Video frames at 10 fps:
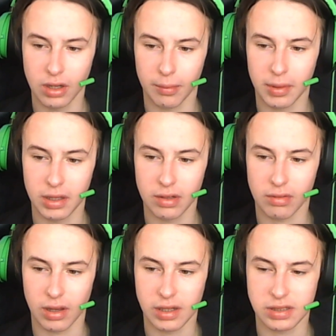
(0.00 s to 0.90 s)
update
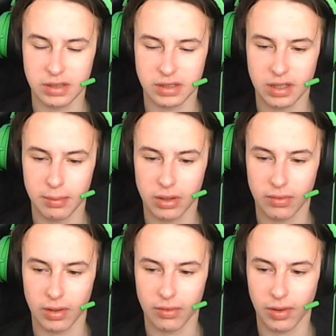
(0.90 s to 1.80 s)
released in December
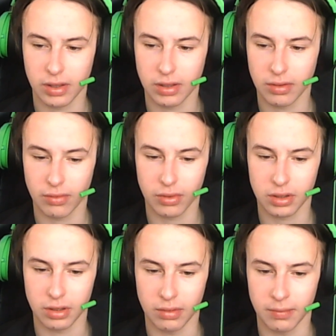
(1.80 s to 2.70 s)

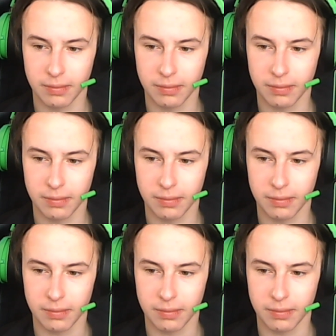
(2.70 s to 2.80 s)
2014.